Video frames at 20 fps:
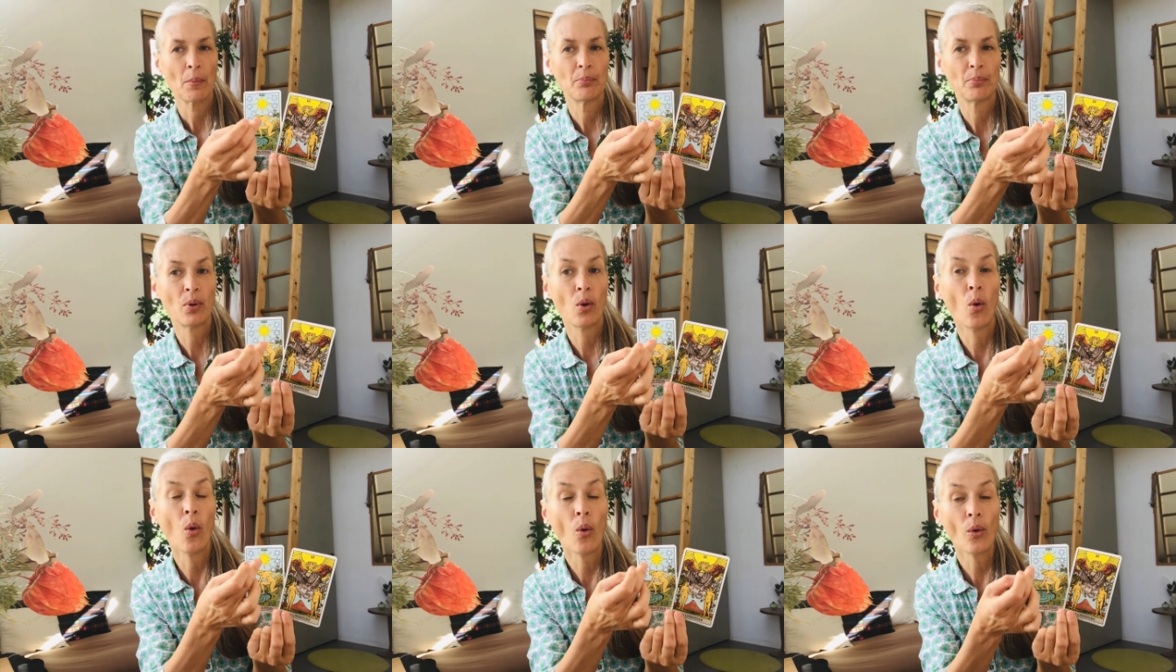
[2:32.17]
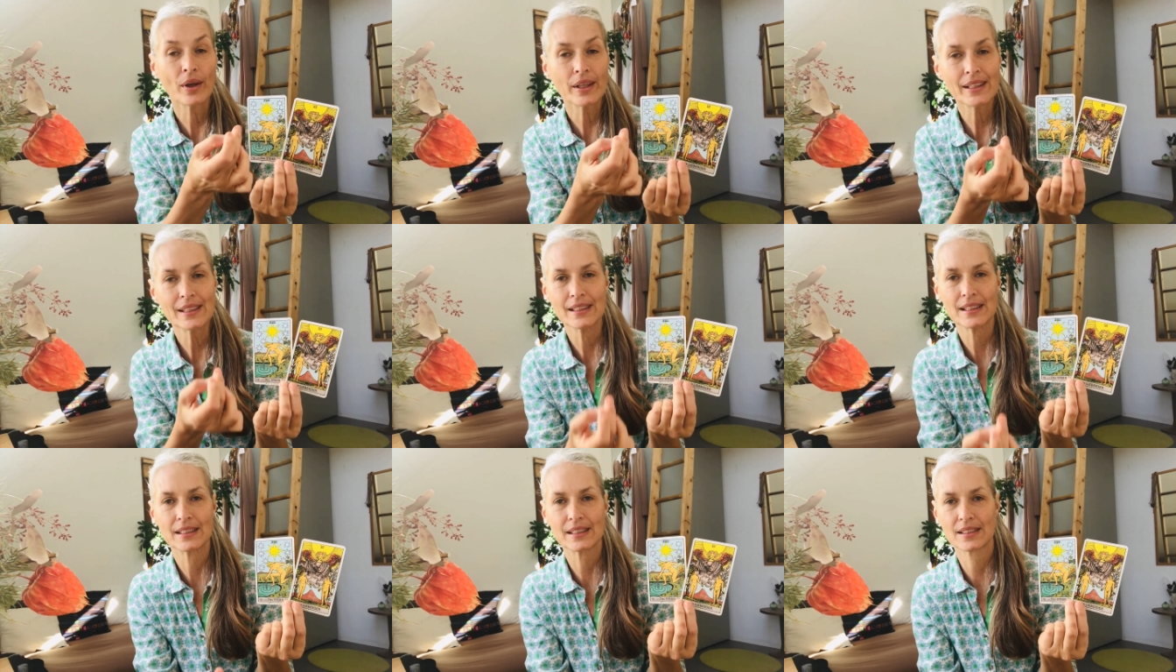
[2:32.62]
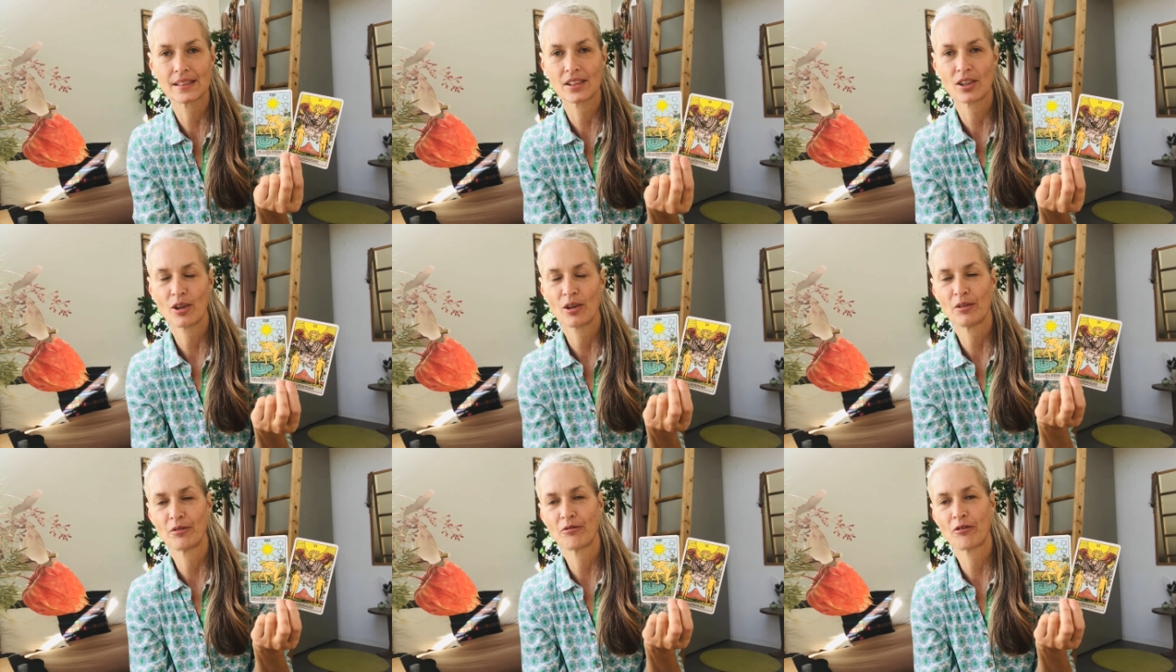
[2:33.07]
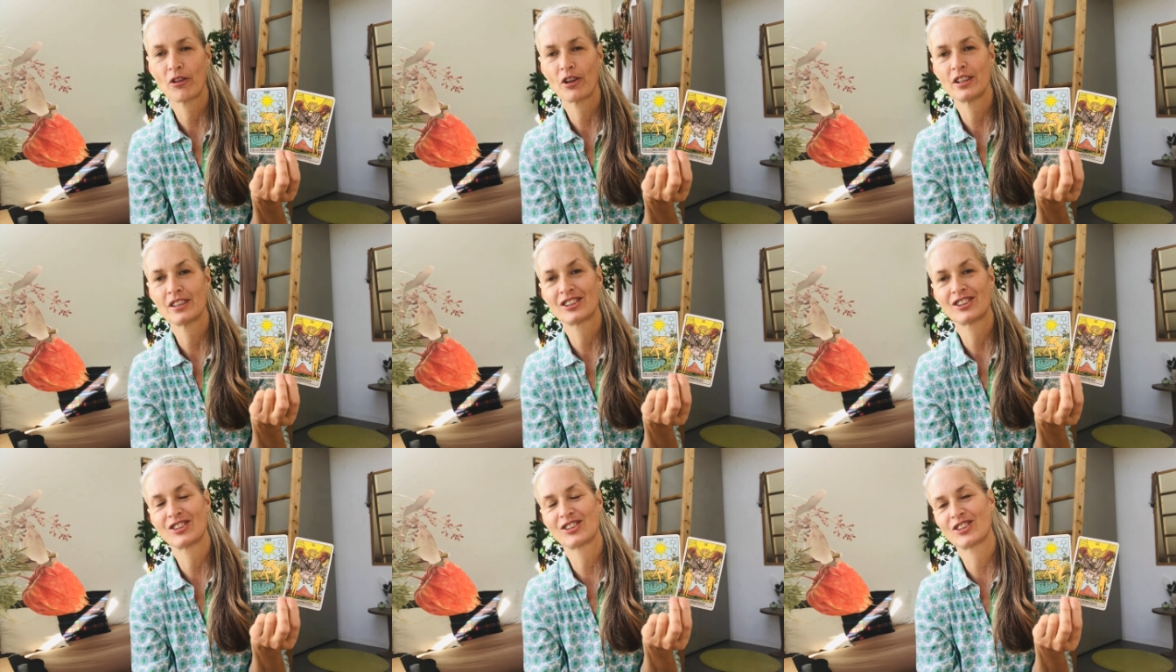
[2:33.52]
points of
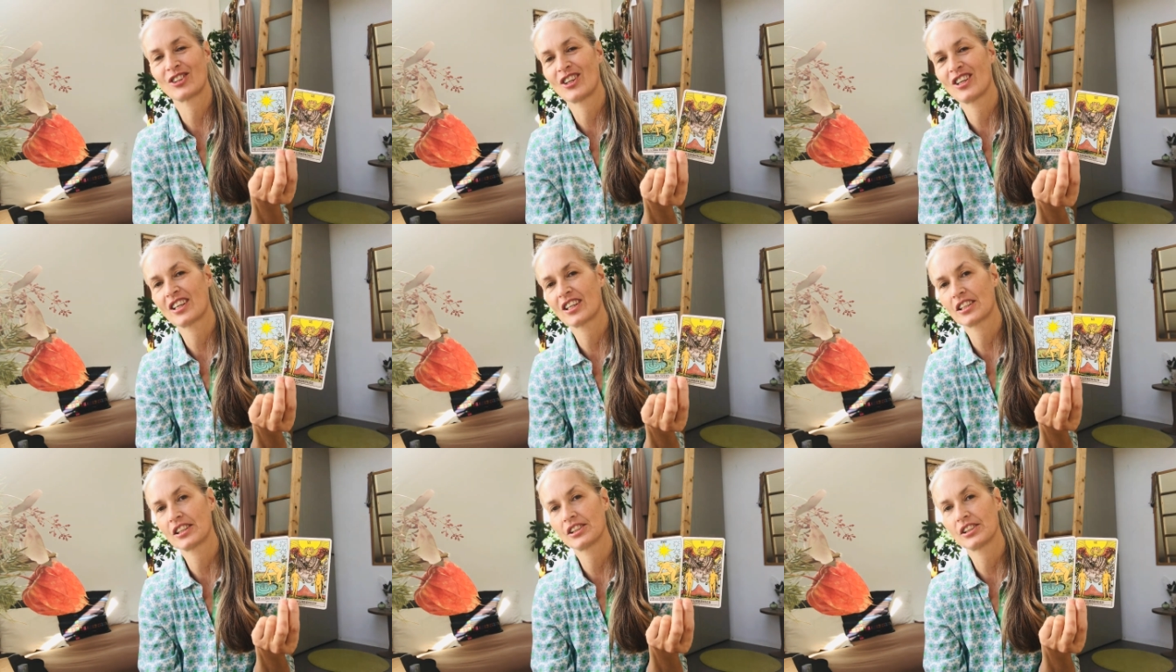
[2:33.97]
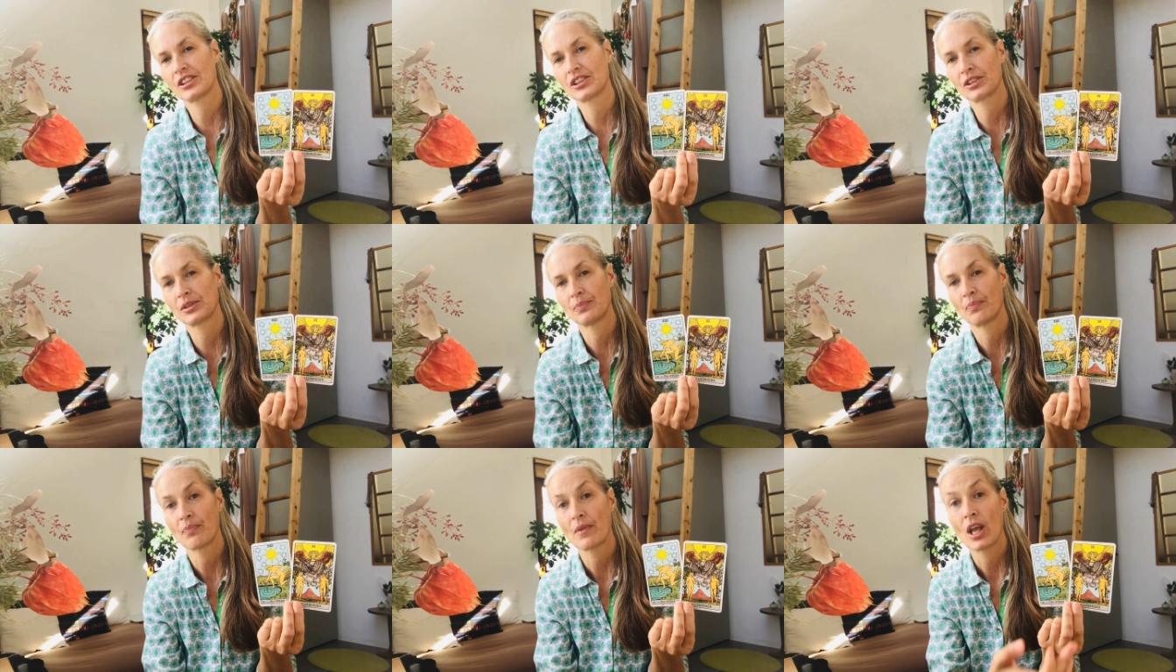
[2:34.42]
the stars.